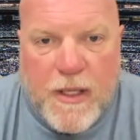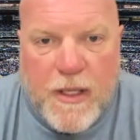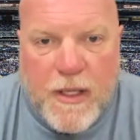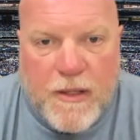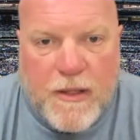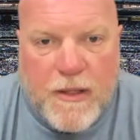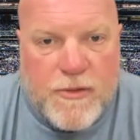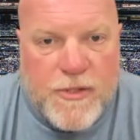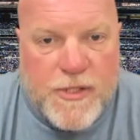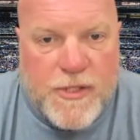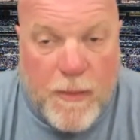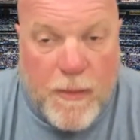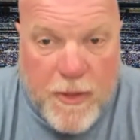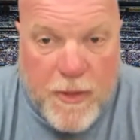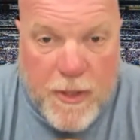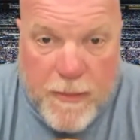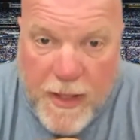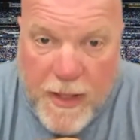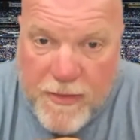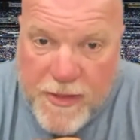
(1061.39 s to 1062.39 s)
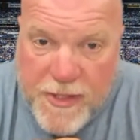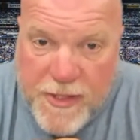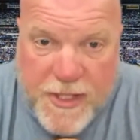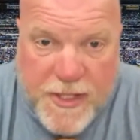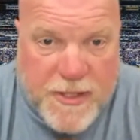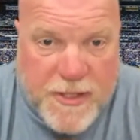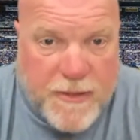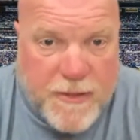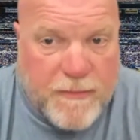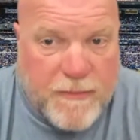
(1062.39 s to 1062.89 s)
there's something about the
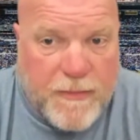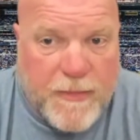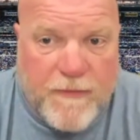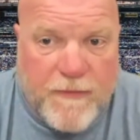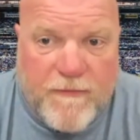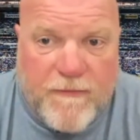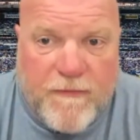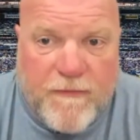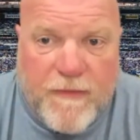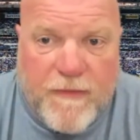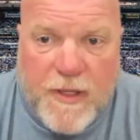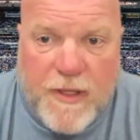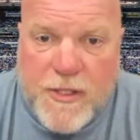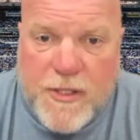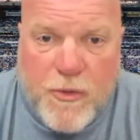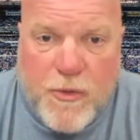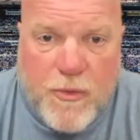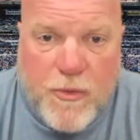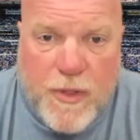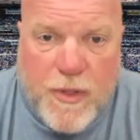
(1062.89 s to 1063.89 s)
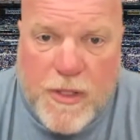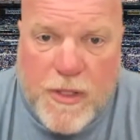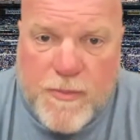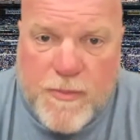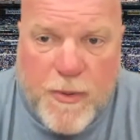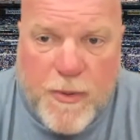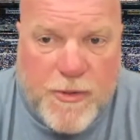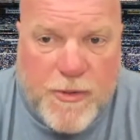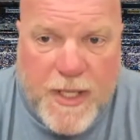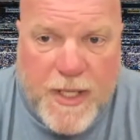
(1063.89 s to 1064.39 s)
system that fits who he, his
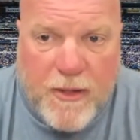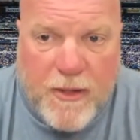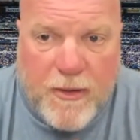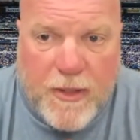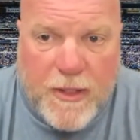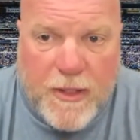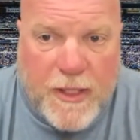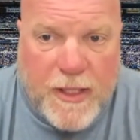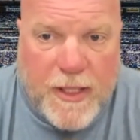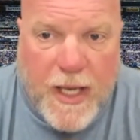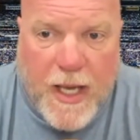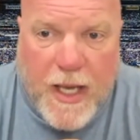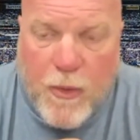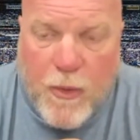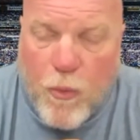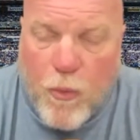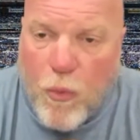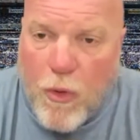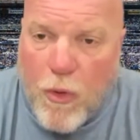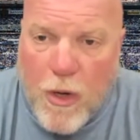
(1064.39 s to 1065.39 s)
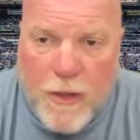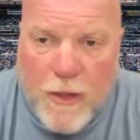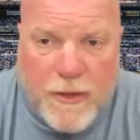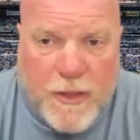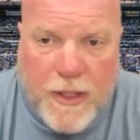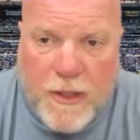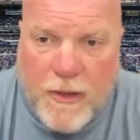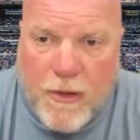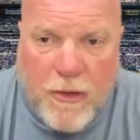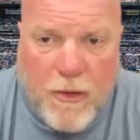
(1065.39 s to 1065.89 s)
personality. The guy walked
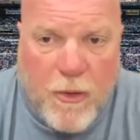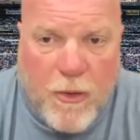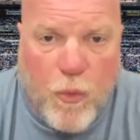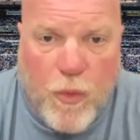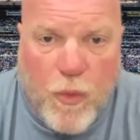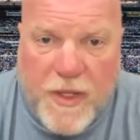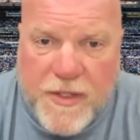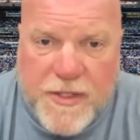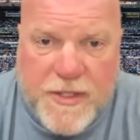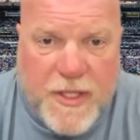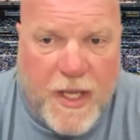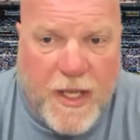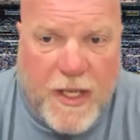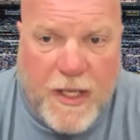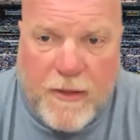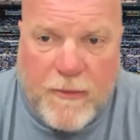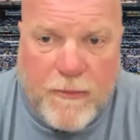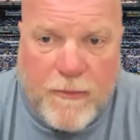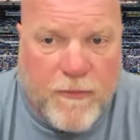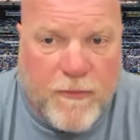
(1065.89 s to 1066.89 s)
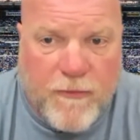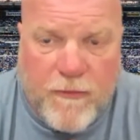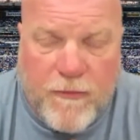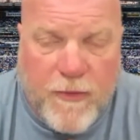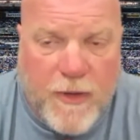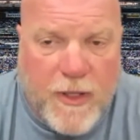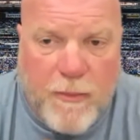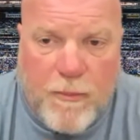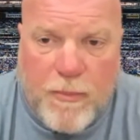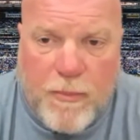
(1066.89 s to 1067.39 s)
in on a Wednesday and
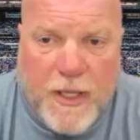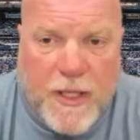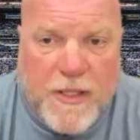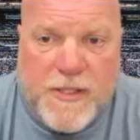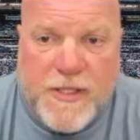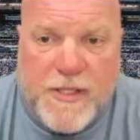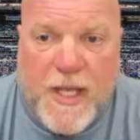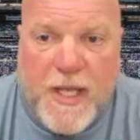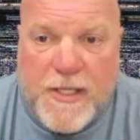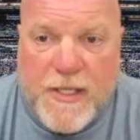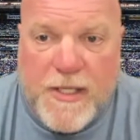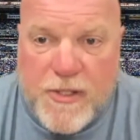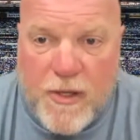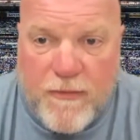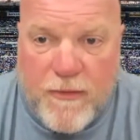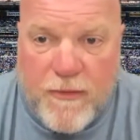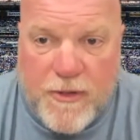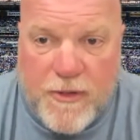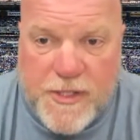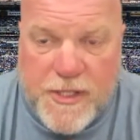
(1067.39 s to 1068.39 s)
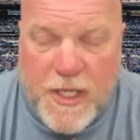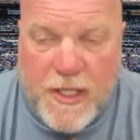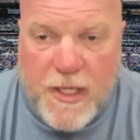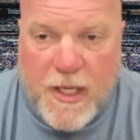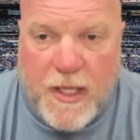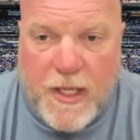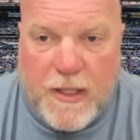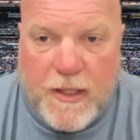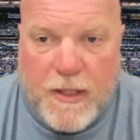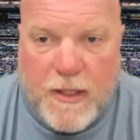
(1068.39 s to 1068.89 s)
freaking played his ass off on a
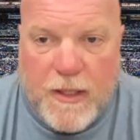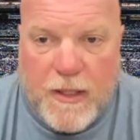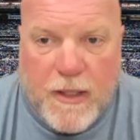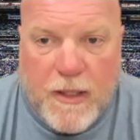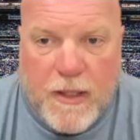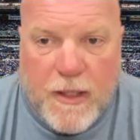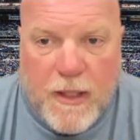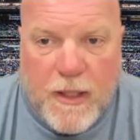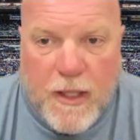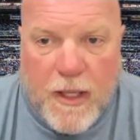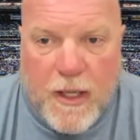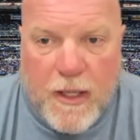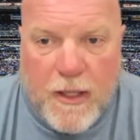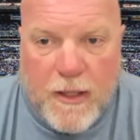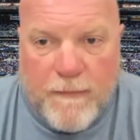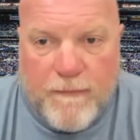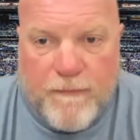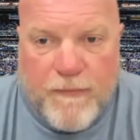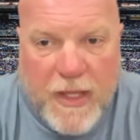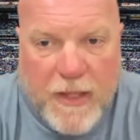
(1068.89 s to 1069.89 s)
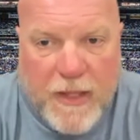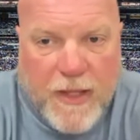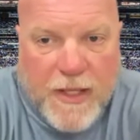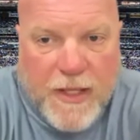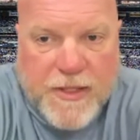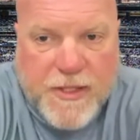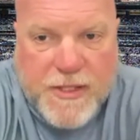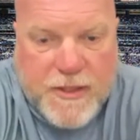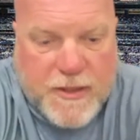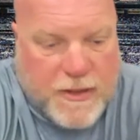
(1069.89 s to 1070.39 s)
Sunday, um, and
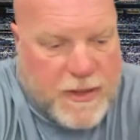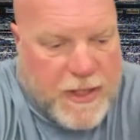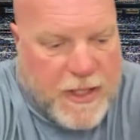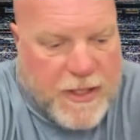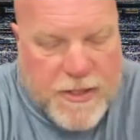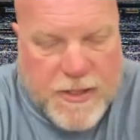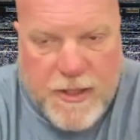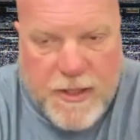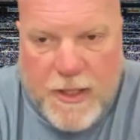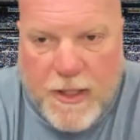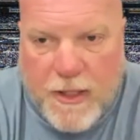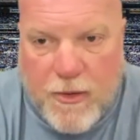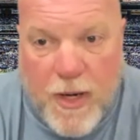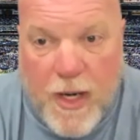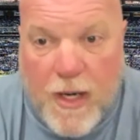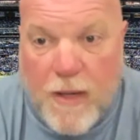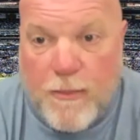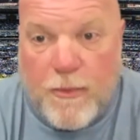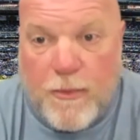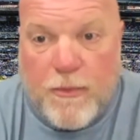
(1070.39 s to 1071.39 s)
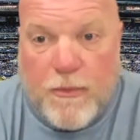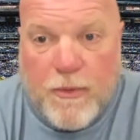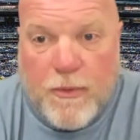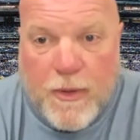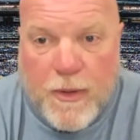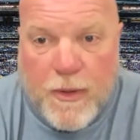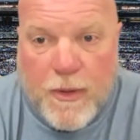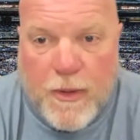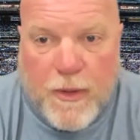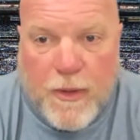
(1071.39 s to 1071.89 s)
that's that's incredible.
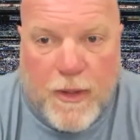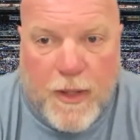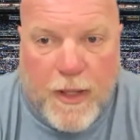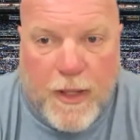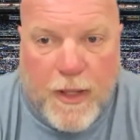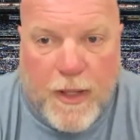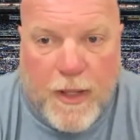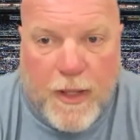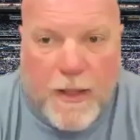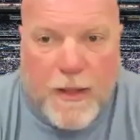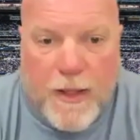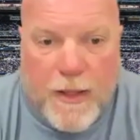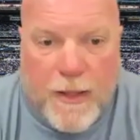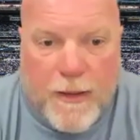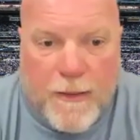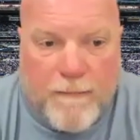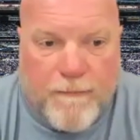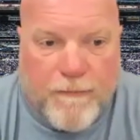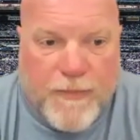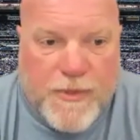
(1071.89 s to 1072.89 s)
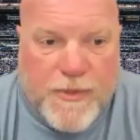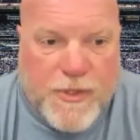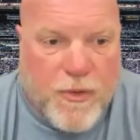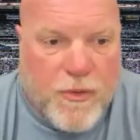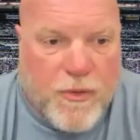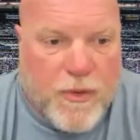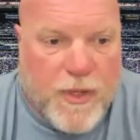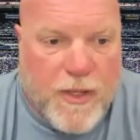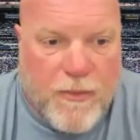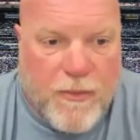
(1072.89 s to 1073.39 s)
And um,
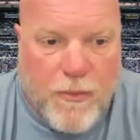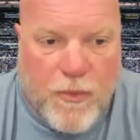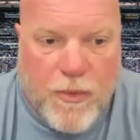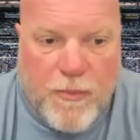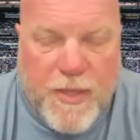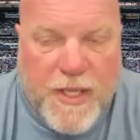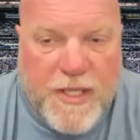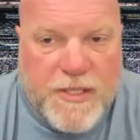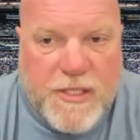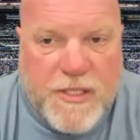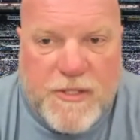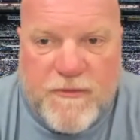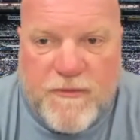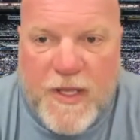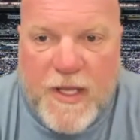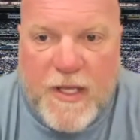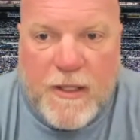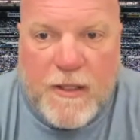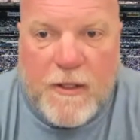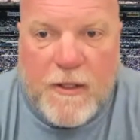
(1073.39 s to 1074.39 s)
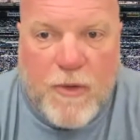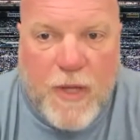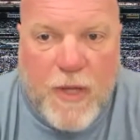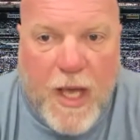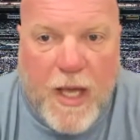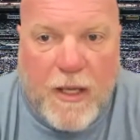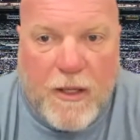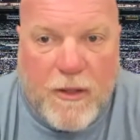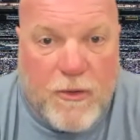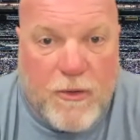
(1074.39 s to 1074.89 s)
so when pieces fit, you
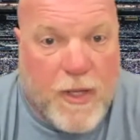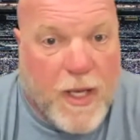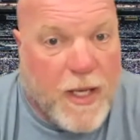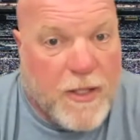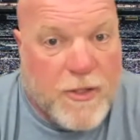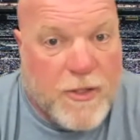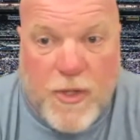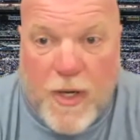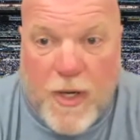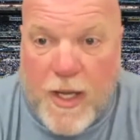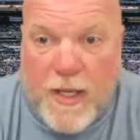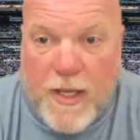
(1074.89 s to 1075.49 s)
got you got to try